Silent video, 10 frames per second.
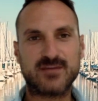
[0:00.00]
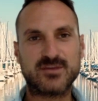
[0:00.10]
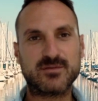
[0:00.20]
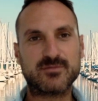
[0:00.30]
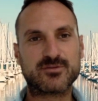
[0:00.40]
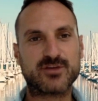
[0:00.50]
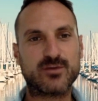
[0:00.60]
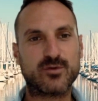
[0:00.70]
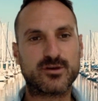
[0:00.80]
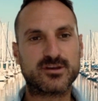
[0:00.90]
Keep up the great
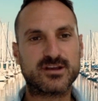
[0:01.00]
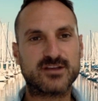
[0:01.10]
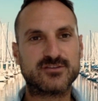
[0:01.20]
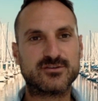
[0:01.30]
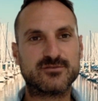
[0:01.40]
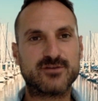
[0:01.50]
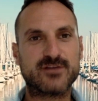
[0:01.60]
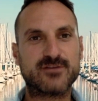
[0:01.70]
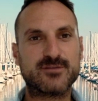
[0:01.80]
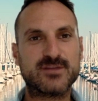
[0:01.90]
work. You guys are doing very,
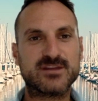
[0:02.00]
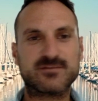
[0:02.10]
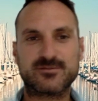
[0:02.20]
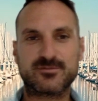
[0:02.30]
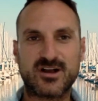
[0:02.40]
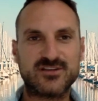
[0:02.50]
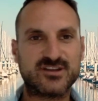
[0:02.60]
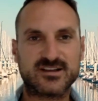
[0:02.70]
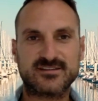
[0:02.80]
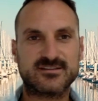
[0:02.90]
very meaningful
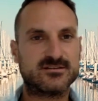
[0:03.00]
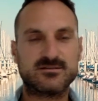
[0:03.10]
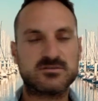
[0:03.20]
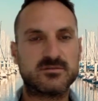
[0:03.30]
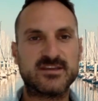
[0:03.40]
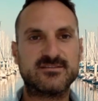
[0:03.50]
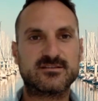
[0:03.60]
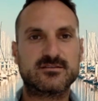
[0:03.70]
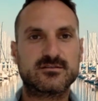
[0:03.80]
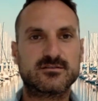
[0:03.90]
projects and amazing.
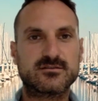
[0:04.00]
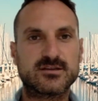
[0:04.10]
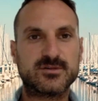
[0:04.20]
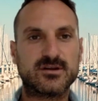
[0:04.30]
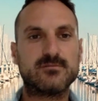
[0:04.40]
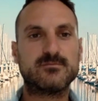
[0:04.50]
Keep it up.